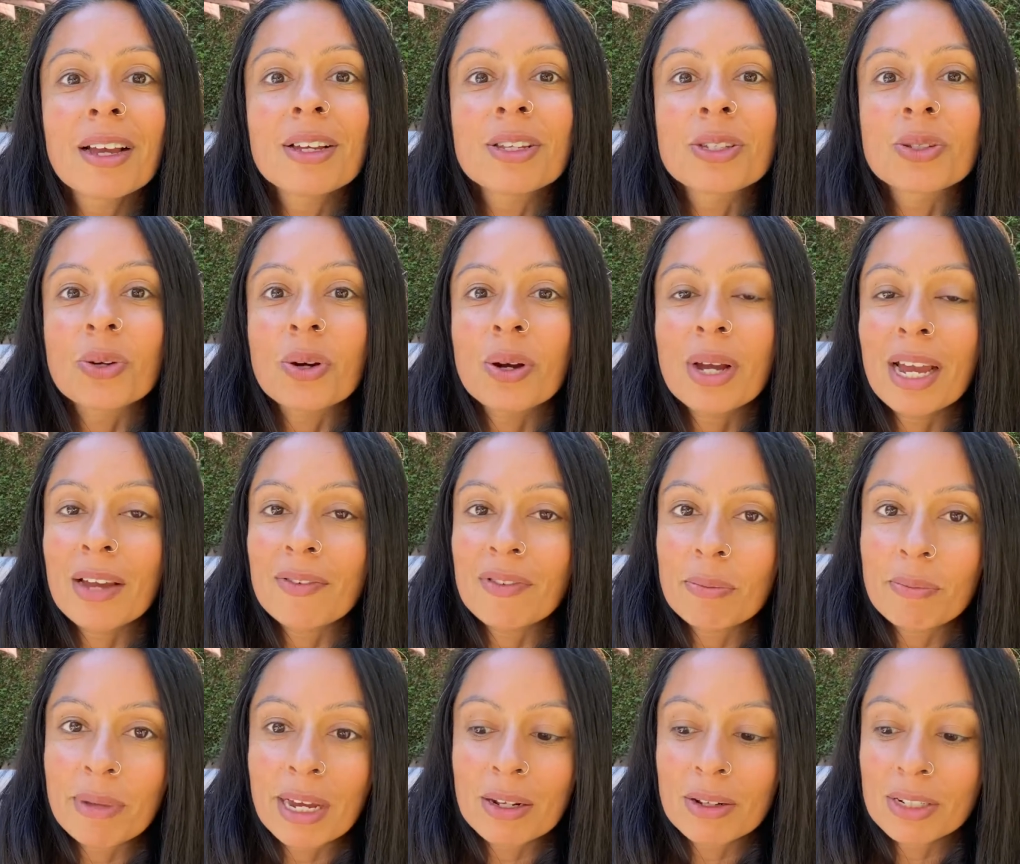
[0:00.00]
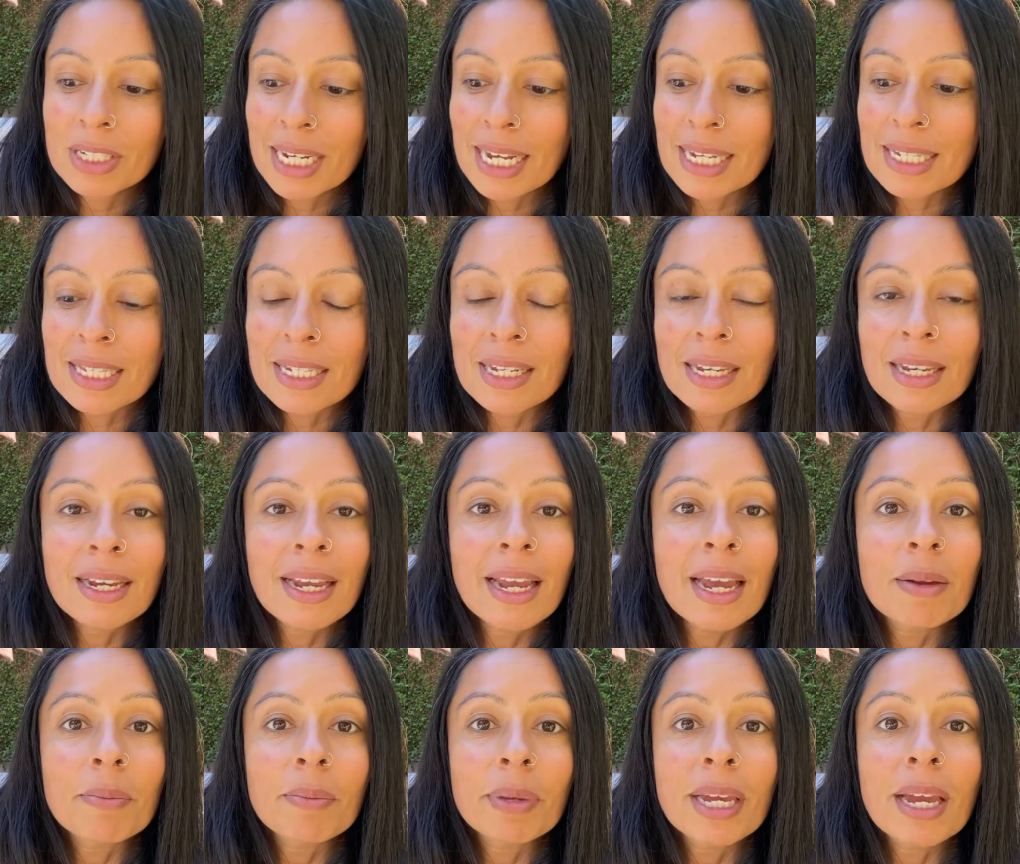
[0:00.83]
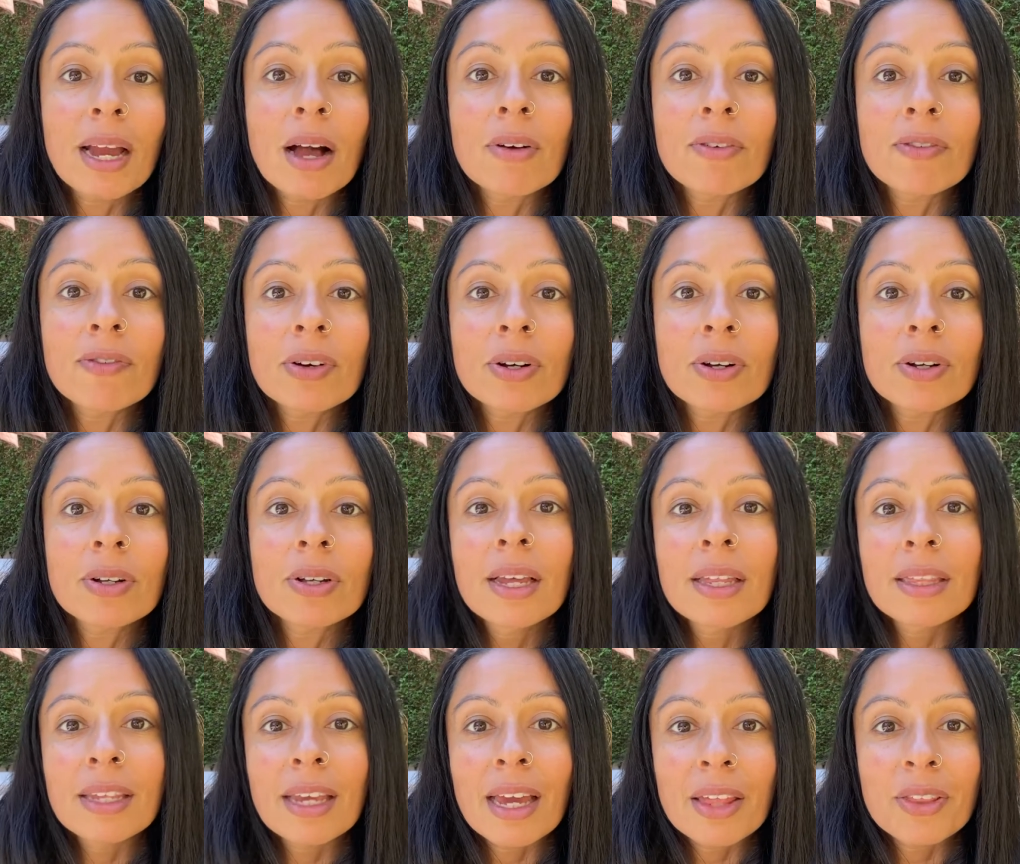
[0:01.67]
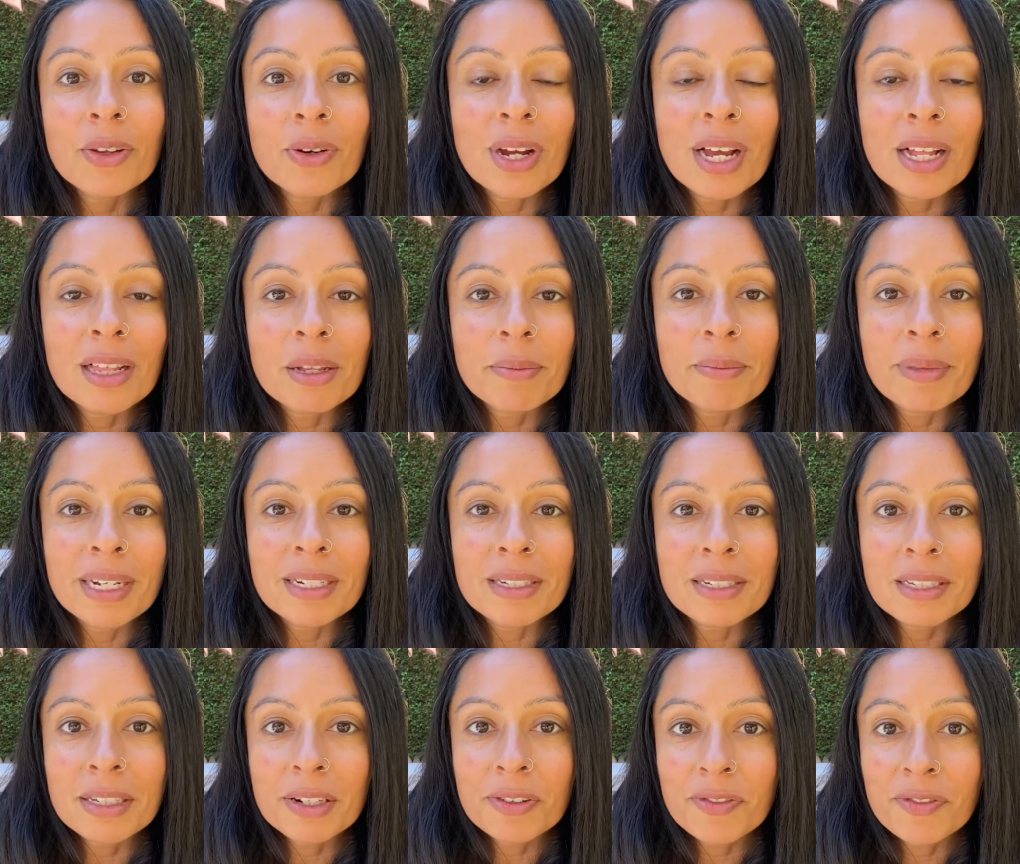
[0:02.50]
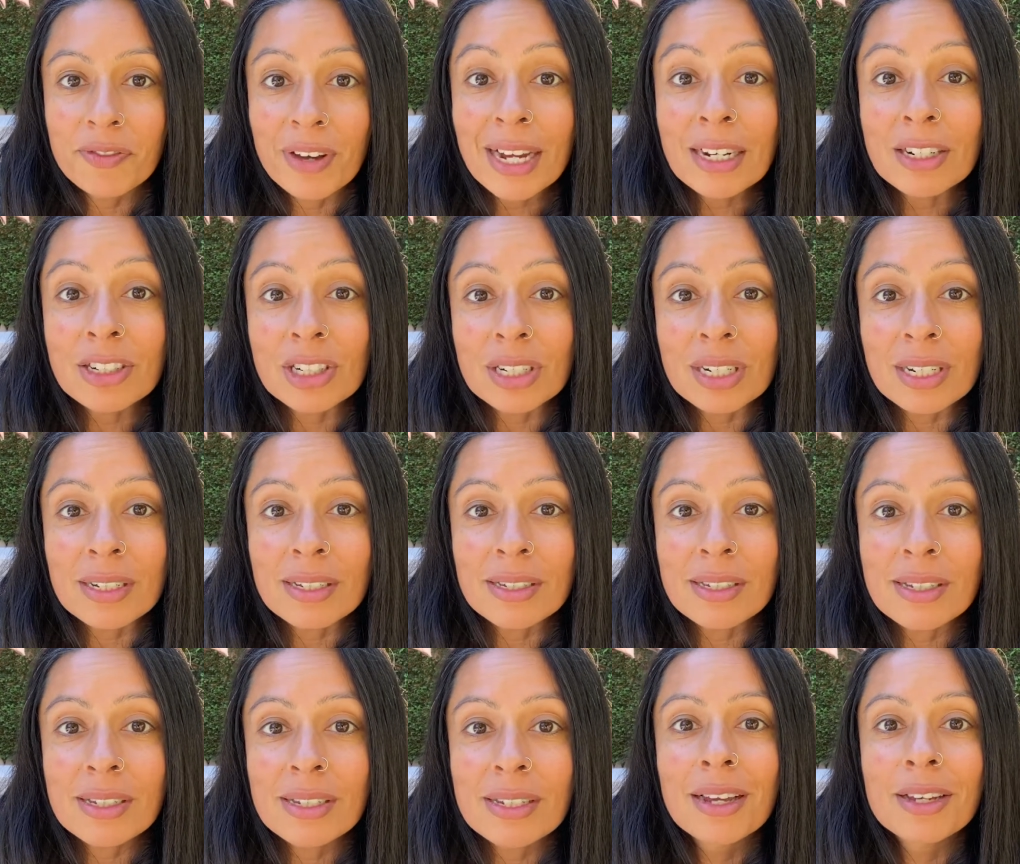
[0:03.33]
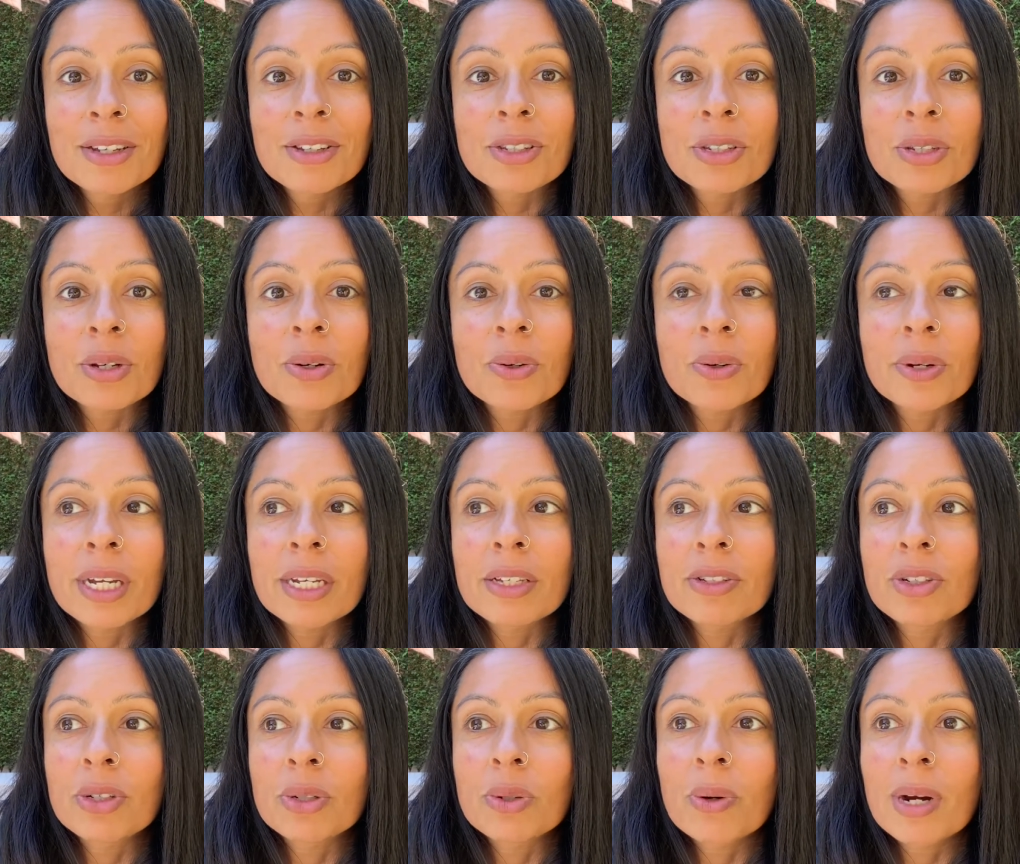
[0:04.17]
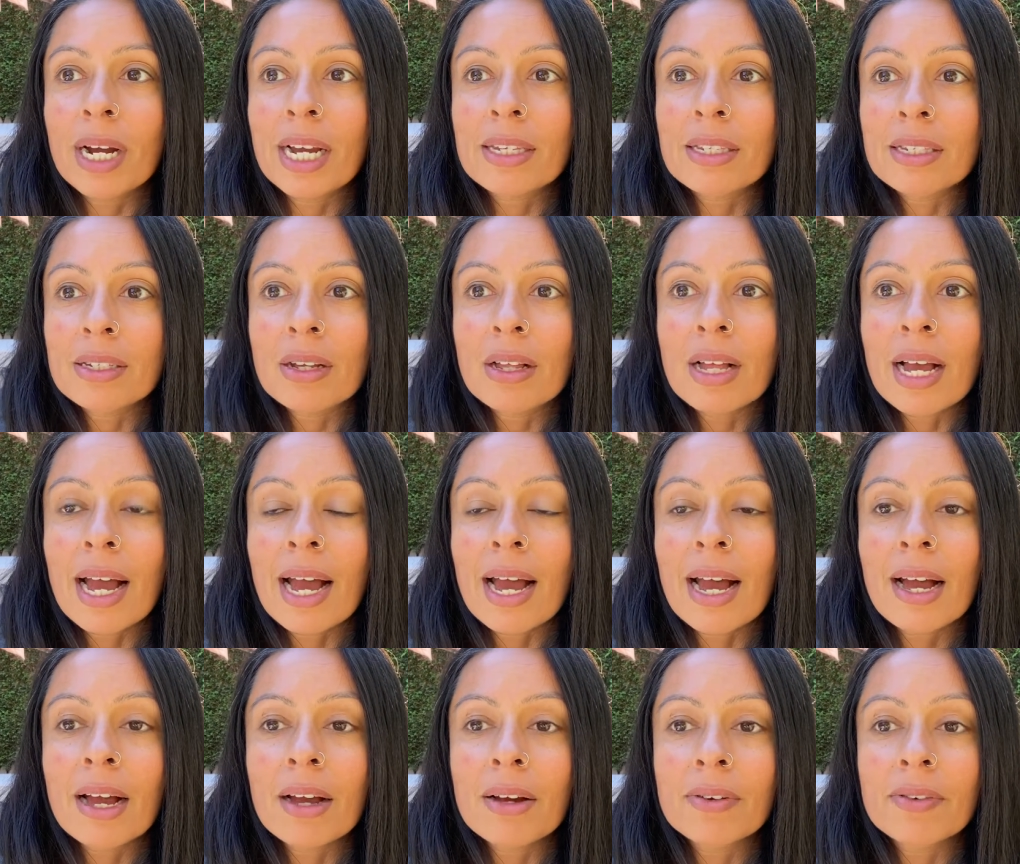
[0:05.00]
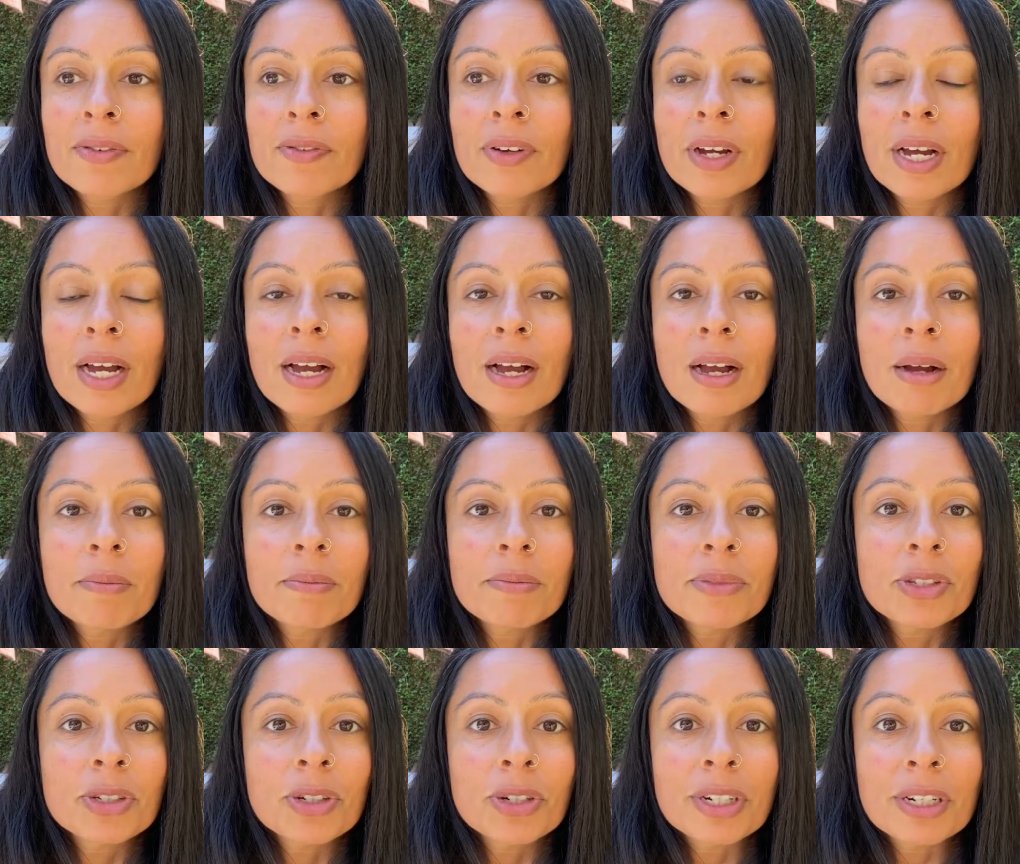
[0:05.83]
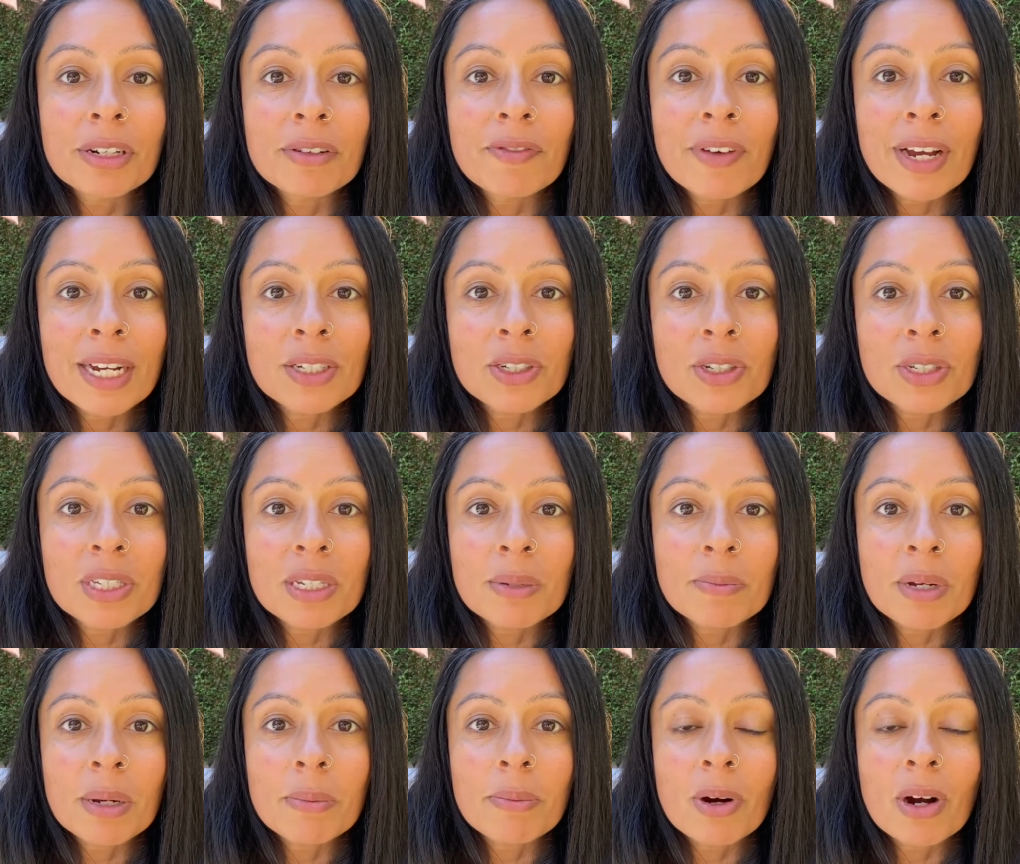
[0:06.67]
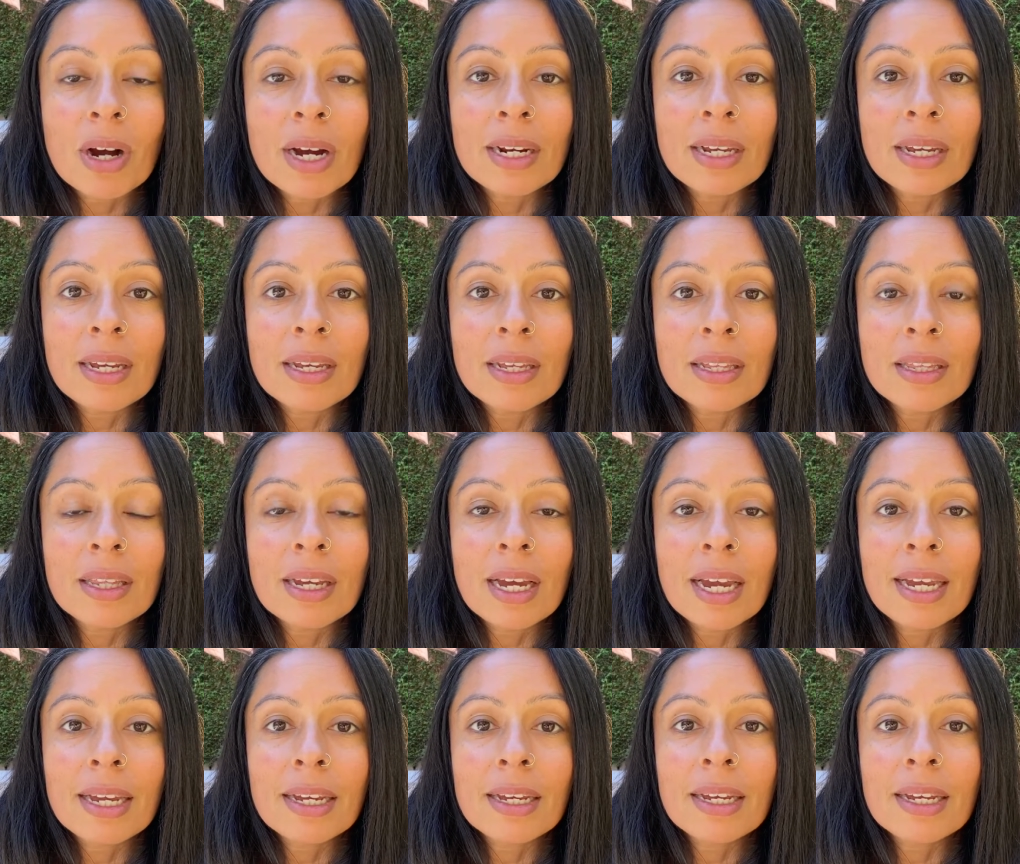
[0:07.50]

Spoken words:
So heavy metal testing can be helpful. The other element is infections. So do I still have certain infections in my body, like